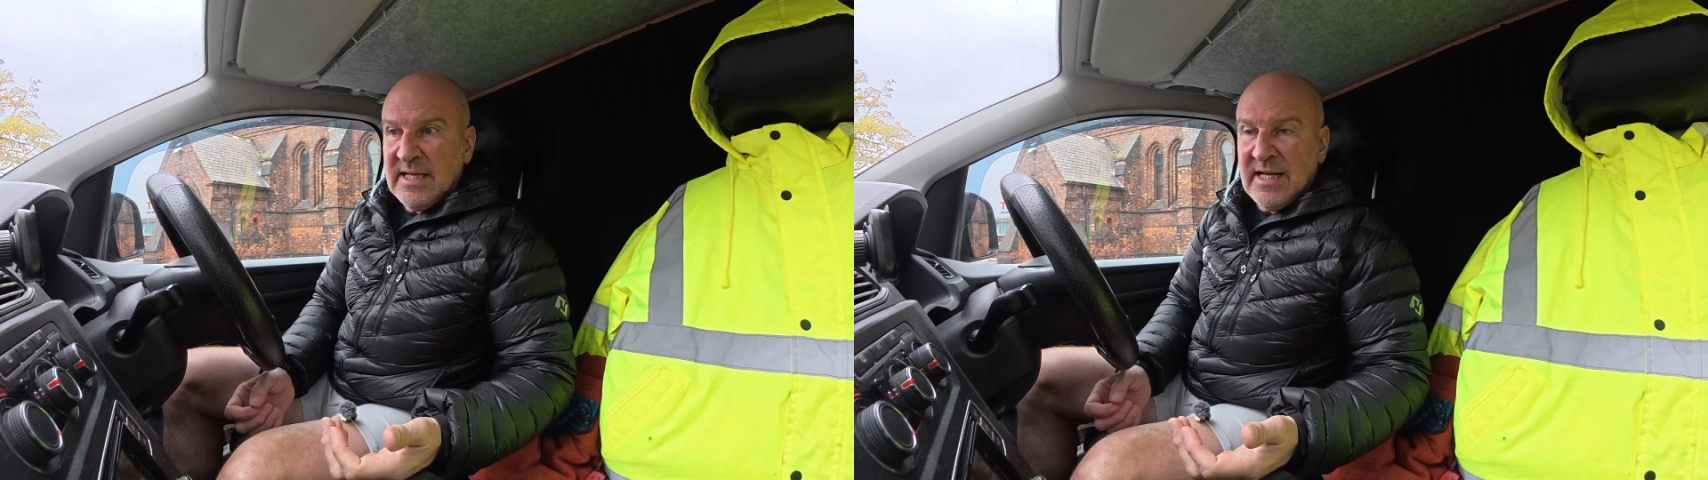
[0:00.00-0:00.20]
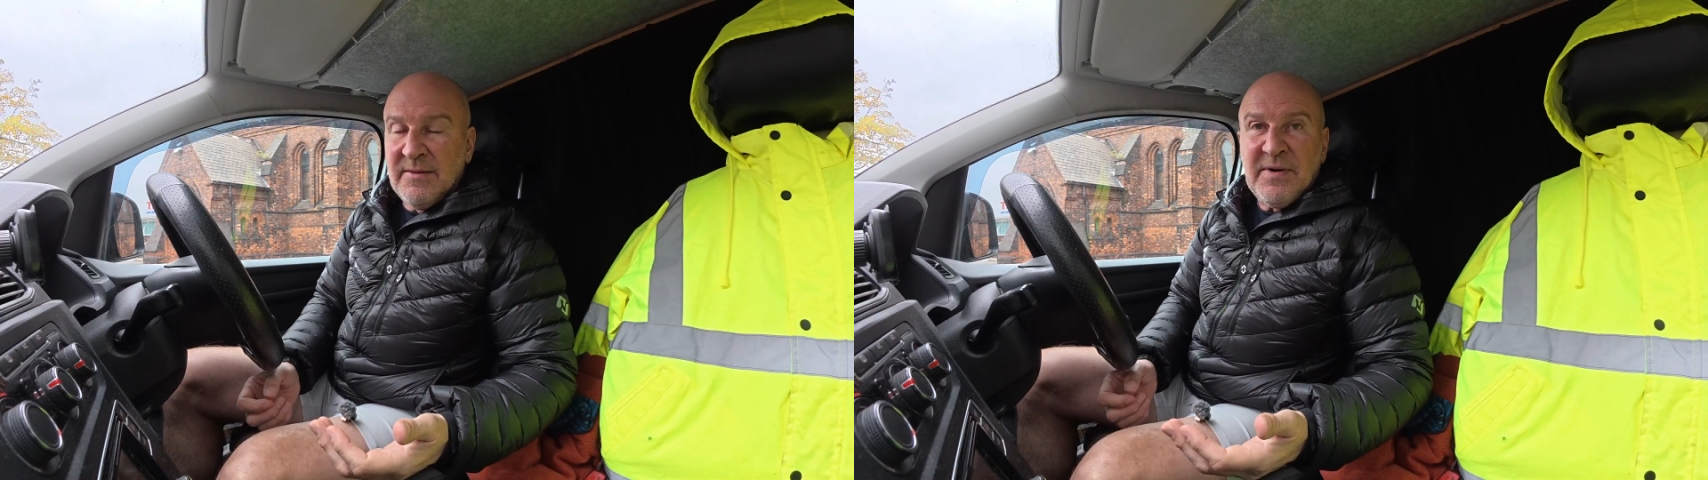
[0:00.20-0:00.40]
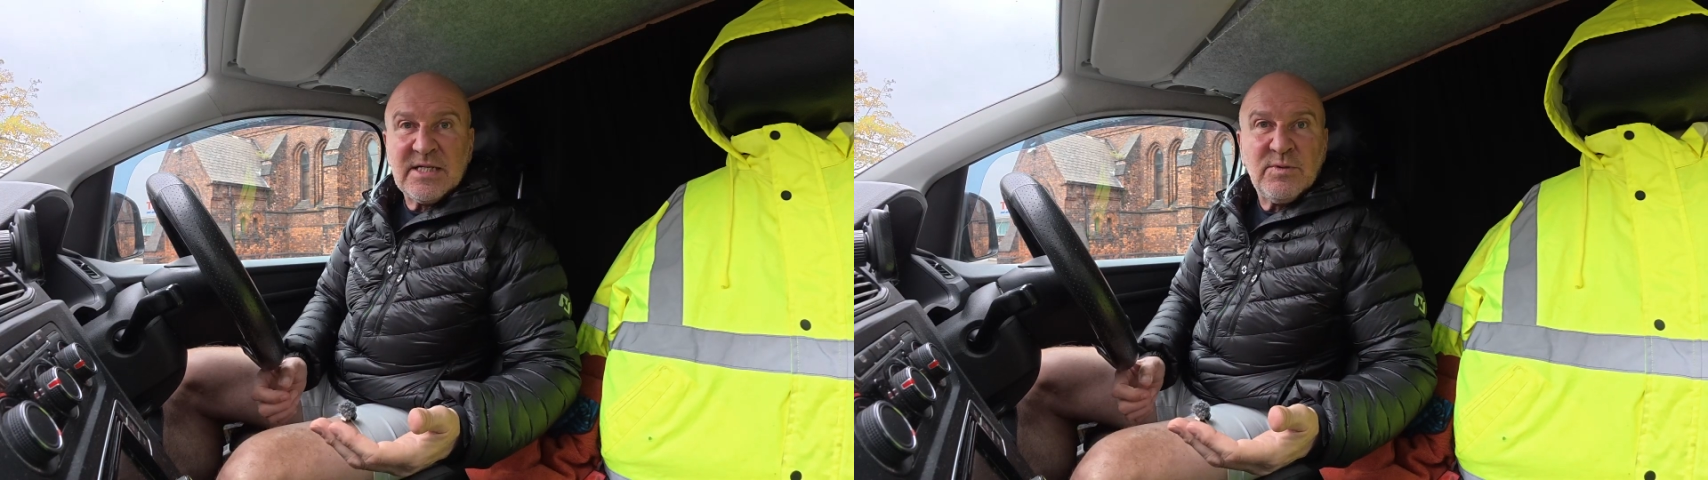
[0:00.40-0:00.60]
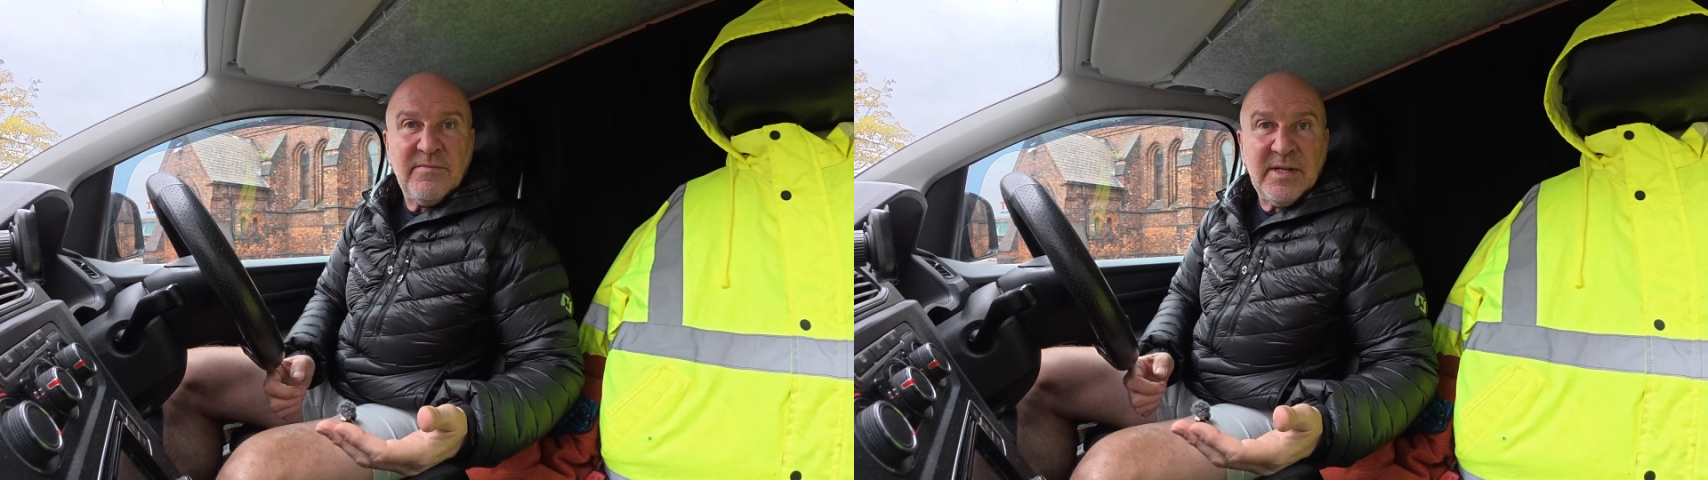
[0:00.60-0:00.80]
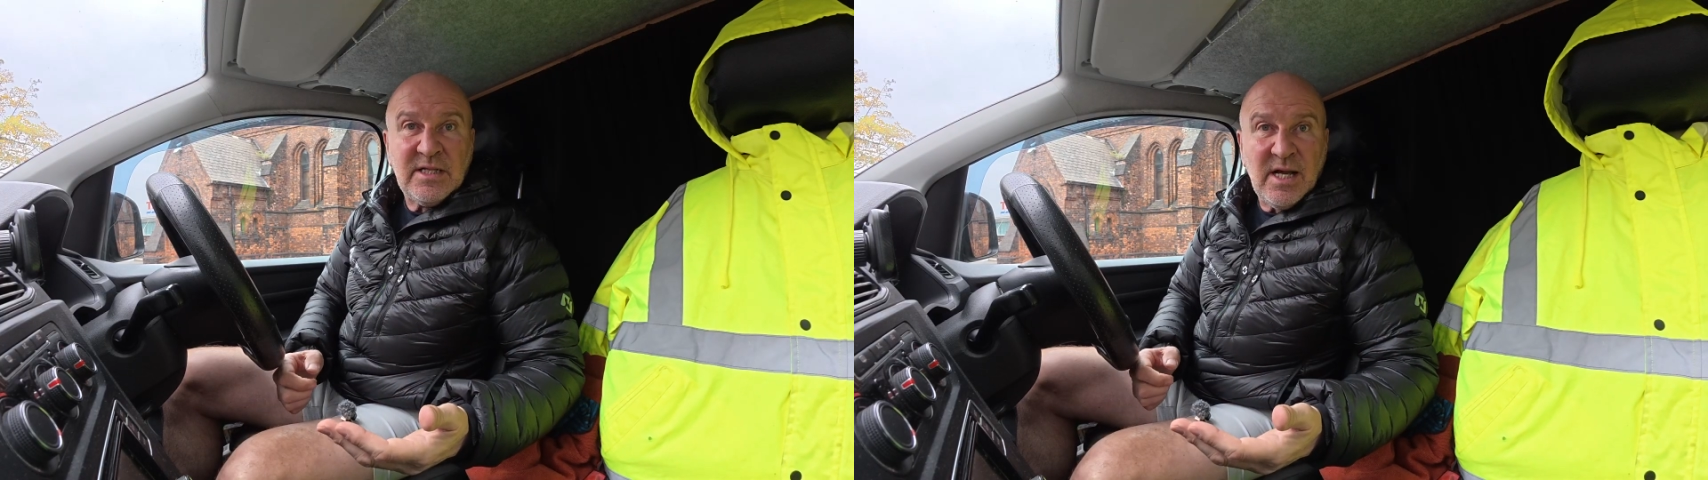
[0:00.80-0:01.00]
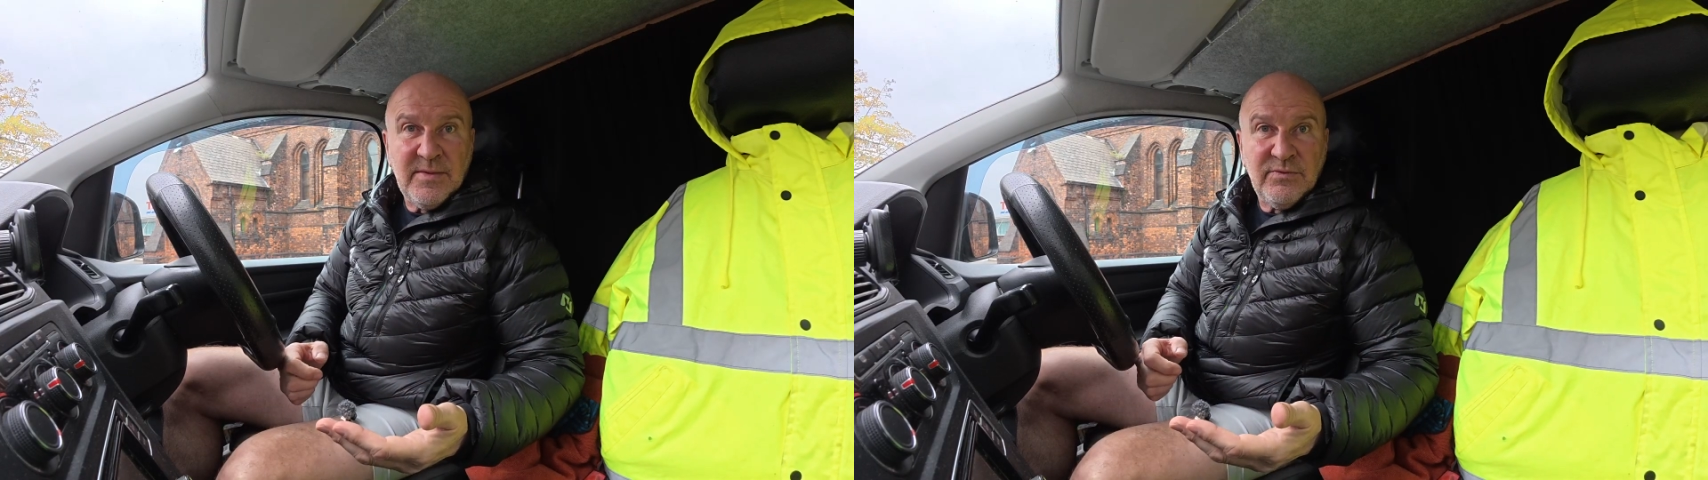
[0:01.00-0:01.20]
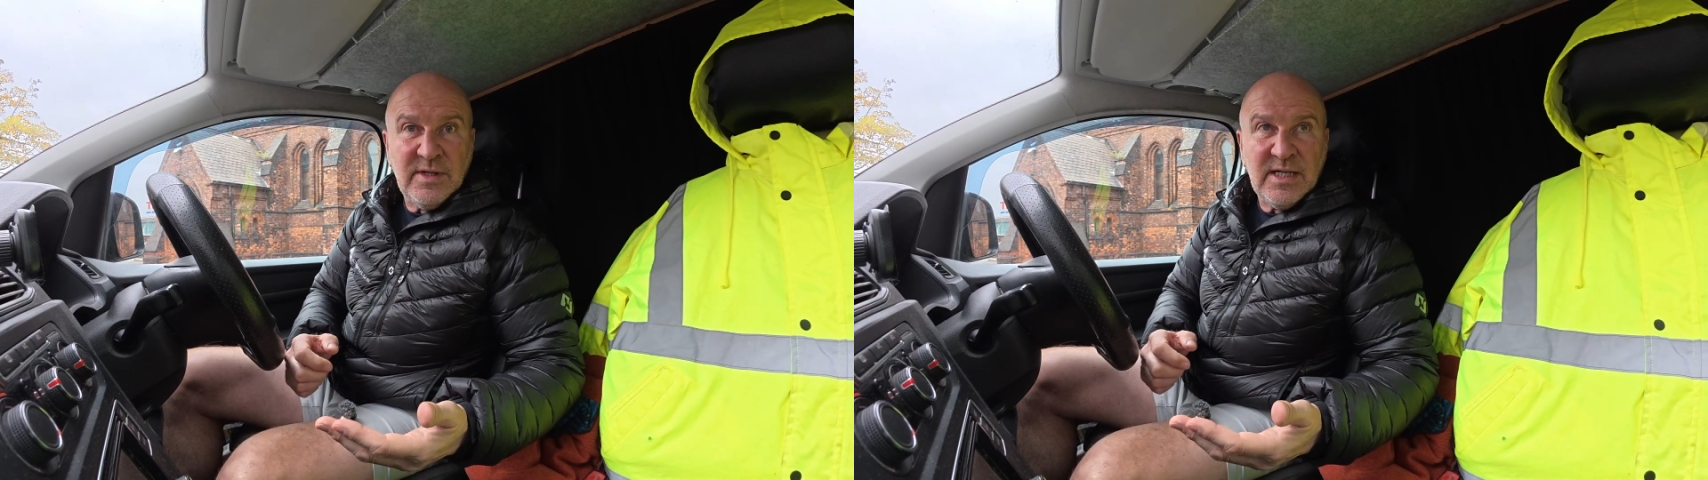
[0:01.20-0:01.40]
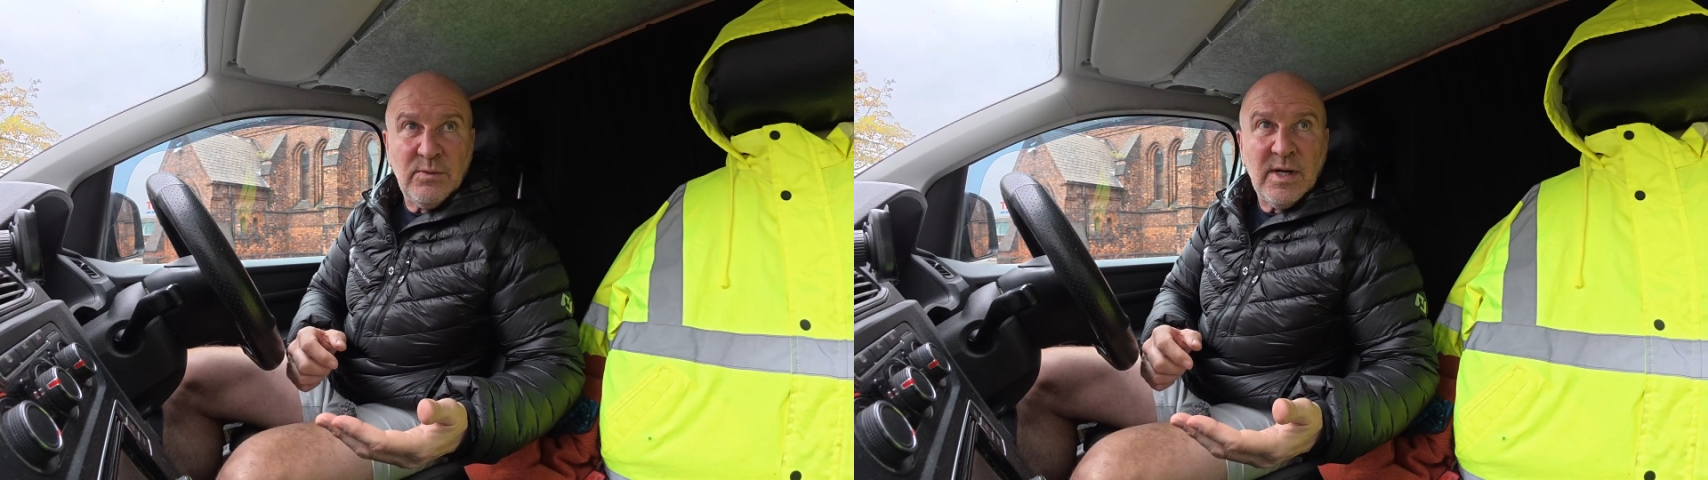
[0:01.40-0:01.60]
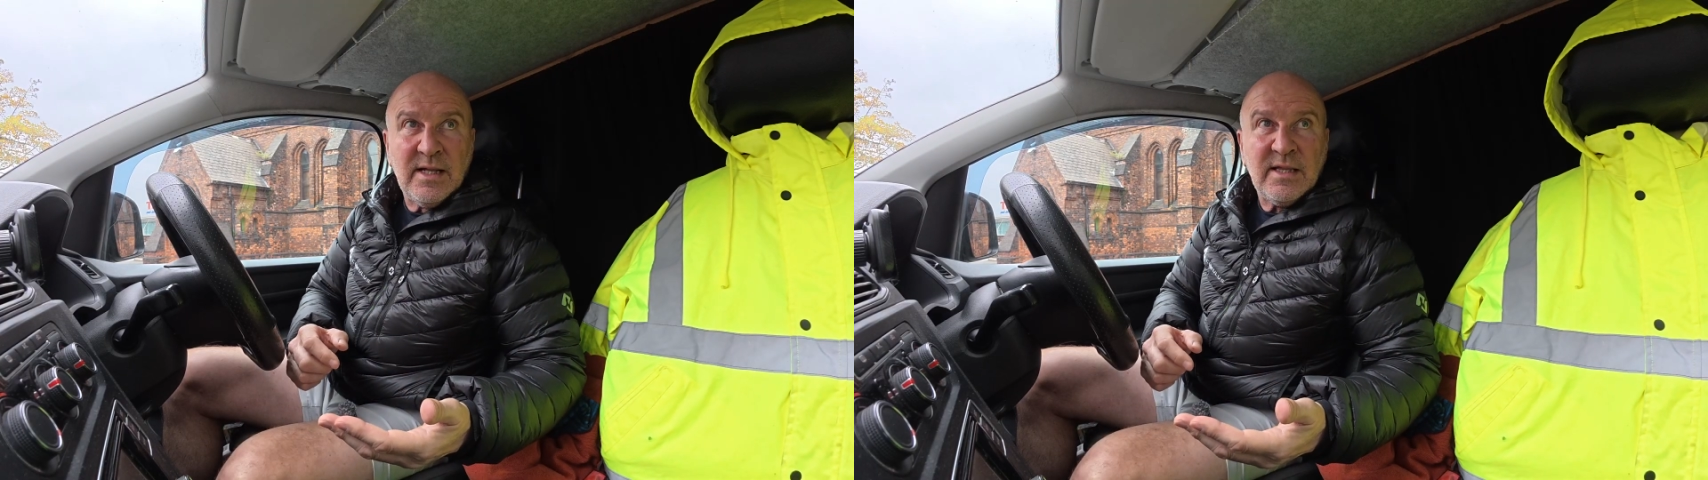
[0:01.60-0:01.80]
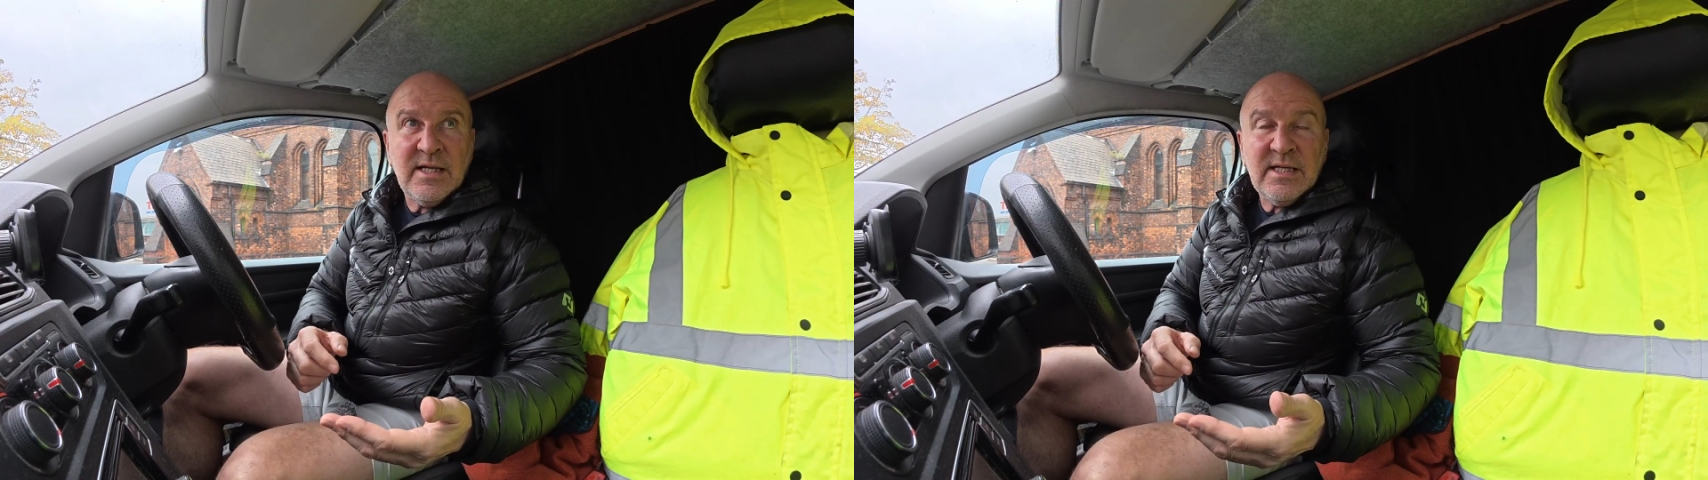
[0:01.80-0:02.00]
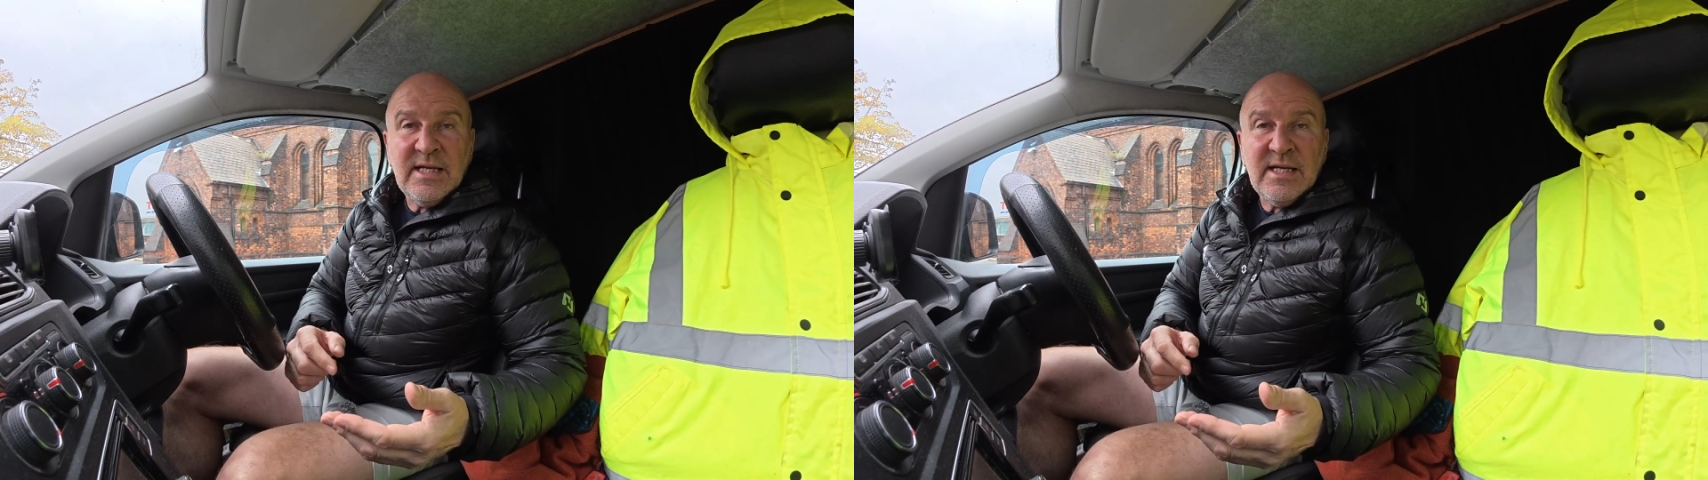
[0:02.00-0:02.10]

in the past, when I've been climbing really well